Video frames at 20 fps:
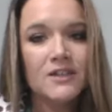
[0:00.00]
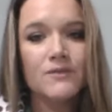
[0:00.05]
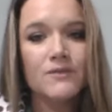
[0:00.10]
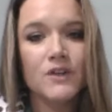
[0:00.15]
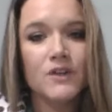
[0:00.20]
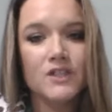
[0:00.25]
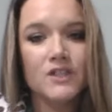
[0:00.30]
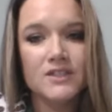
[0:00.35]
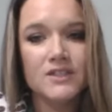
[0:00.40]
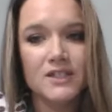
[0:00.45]

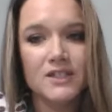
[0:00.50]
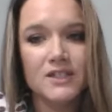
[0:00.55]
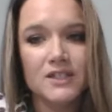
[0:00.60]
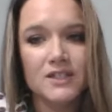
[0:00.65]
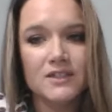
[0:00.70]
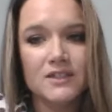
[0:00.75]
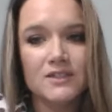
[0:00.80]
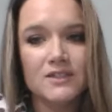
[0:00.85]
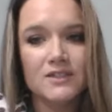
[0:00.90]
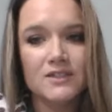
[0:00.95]

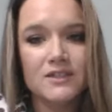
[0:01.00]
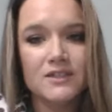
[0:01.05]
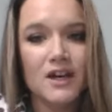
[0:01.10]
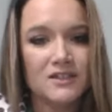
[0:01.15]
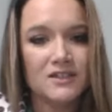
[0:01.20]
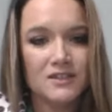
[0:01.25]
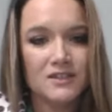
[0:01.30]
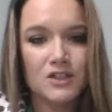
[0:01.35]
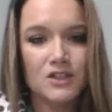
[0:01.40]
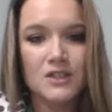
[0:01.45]
versus
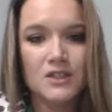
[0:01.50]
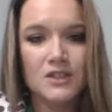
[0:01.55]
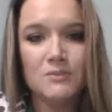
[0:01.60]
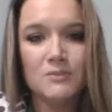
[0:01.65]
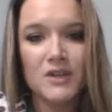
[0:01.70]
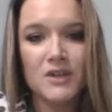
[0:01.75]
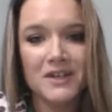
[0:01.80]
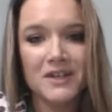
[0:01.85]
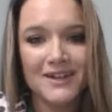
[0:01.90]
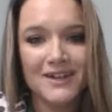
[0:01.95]
us
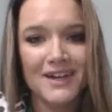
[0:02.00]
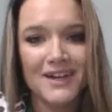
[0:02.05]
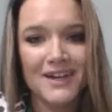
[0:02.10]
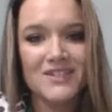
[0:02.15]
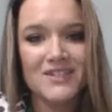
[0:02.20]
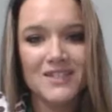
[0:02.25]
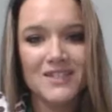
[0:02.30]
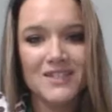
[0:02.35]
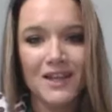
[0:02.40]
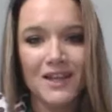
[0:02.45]
just being kind
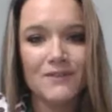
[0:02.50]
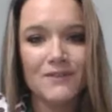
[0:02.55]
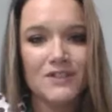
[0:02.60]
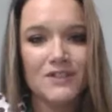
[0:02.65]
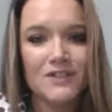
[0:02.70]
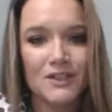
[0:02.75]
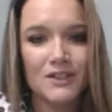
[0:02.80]
of a slave